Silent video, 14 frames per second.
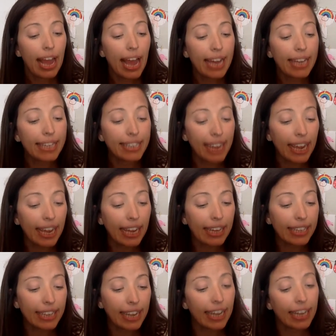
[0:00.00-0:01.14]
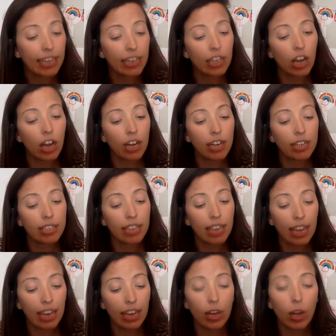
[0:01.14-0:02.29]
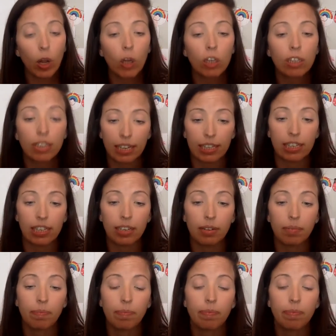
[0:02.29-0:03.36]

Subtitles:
and Dan got his can all dented.